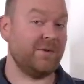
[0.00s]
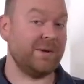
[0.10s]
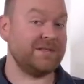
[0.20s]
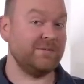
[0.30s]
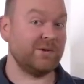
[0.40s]

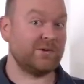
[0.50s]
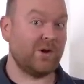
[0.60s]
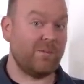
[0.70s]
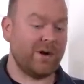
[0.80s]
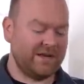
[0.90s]
from
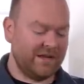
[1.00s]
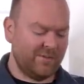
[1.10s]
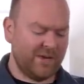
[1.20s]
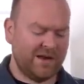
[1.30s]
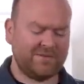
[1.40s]
BassTheWorld.com, and
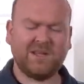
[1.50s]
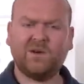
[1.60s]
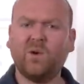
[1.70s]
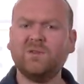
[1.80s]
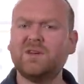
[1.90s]
here we have the
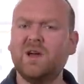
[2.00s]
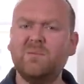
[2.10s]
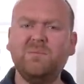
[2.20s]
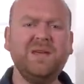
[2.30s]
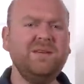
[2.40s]
Cort
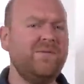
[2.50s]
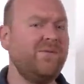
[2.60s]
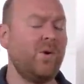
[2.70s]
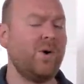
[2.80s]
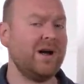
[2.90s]

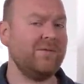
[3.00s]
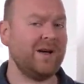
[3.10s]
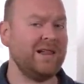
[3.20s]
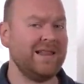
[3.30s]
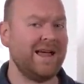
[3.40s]

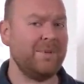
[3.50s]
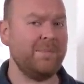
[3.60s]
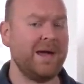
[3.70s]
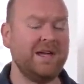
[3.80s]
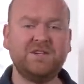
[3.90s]
B4FL
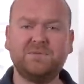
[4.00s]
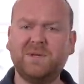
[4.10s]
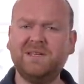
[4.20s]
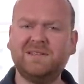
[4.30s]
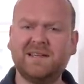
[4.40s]

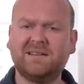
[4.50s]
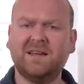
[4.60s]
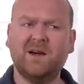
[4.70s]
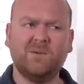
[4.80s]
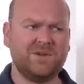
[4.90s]
MHPZ,
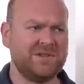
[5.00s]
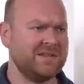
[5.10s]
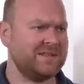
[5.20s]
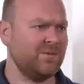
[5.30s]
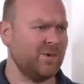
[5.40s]
which
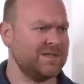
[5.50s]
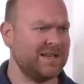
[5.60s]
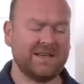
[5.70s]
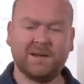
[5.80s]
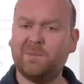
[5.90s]
is once
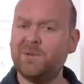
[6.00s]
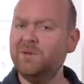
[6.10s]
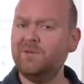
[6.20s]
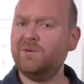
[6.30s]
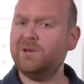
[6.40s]
again a
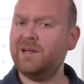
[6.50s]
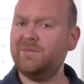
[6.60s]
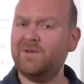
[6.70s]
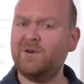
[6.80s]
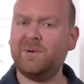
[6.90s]
beautiful
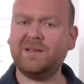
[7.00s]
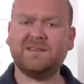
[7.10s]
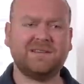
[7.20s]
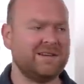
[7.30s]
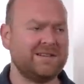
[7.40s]
name for a bass
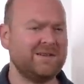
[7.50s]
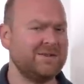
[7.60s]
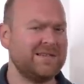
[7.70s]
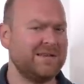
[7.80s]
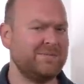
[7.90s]
guitar.
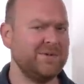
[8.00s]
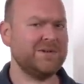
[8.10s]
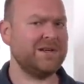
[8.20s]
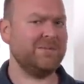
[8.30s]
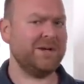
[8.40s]
Sounds like
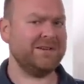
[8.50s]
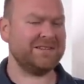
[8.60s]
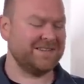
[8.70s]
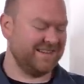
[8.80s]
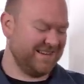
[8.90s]
music in my
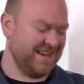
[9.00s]
ears.